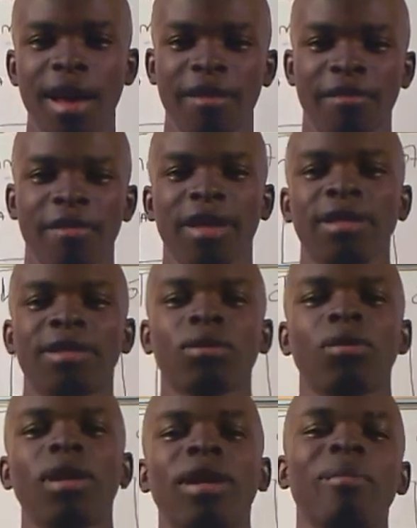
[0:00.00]
Hi
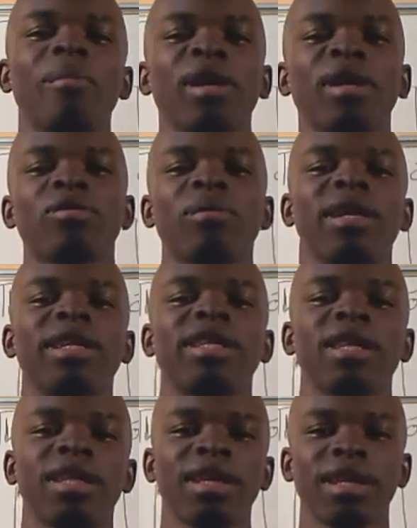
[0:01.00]
friends, welcome back to my
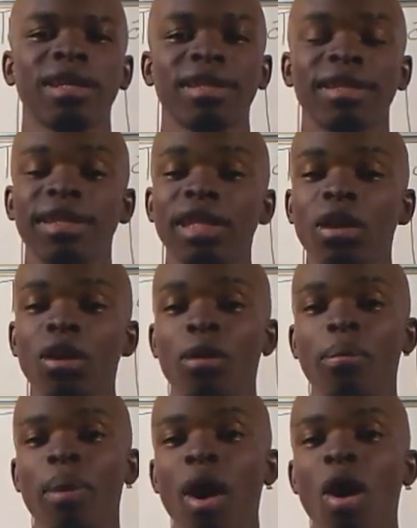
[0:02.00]
channel. Still
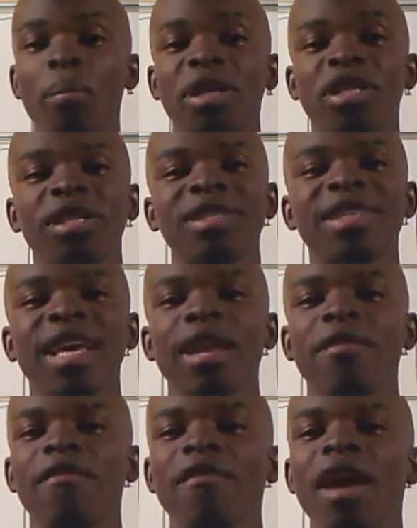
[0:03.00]
on Power Machines
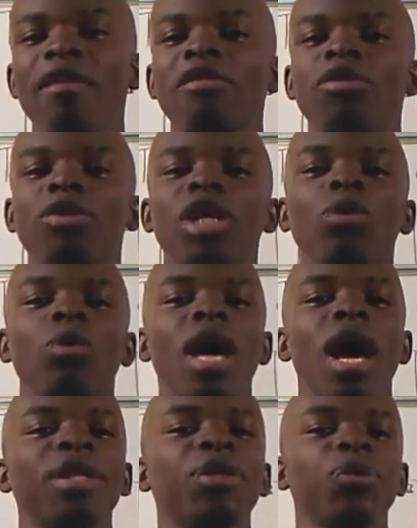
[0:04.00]
N5. Today
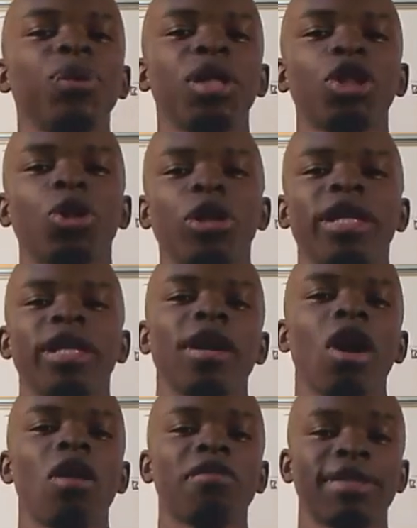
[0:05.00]
we are doing
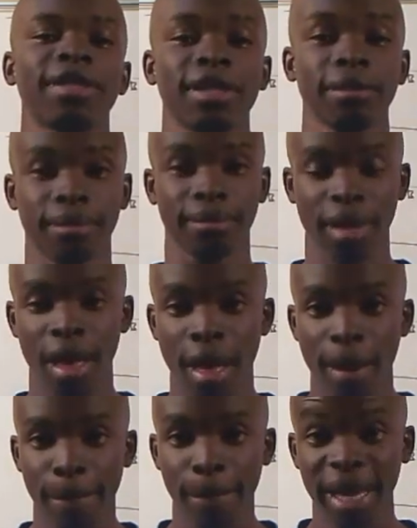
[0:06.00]
throttling of steam.
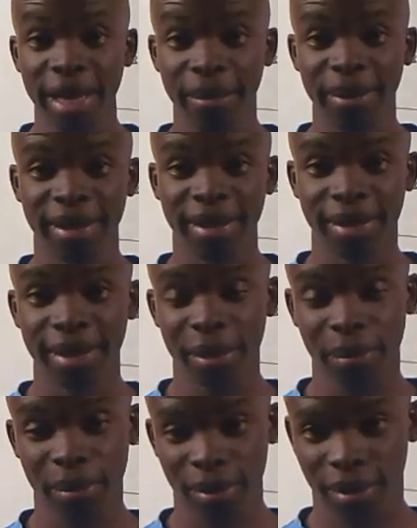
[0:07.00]
My name is
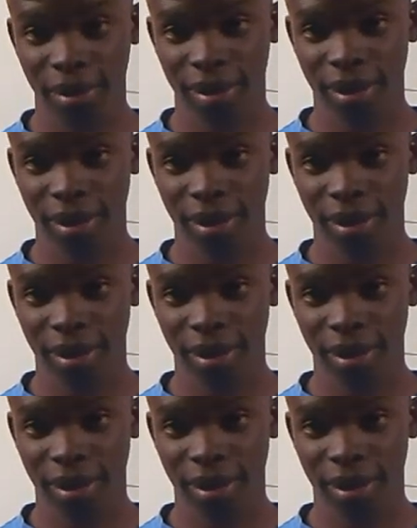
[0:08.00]
Tsepo.